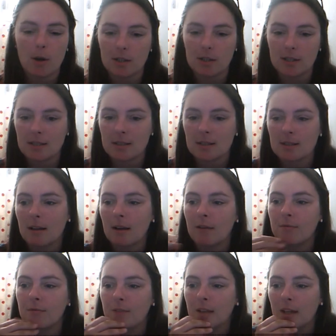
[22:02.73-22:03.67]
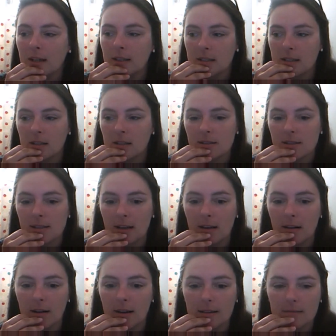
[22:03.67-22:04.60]
and stuff, than to say
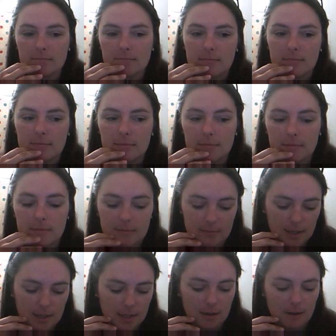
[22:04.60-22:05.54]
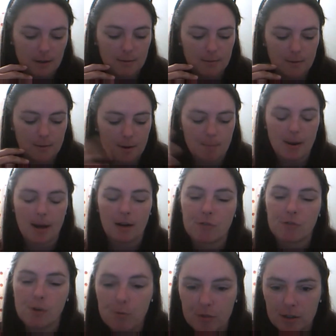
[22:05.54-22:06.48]
like, I don't know, a bank
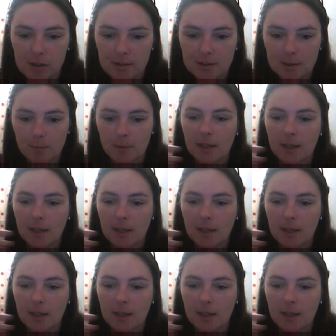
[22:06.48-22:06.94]
robbery or something.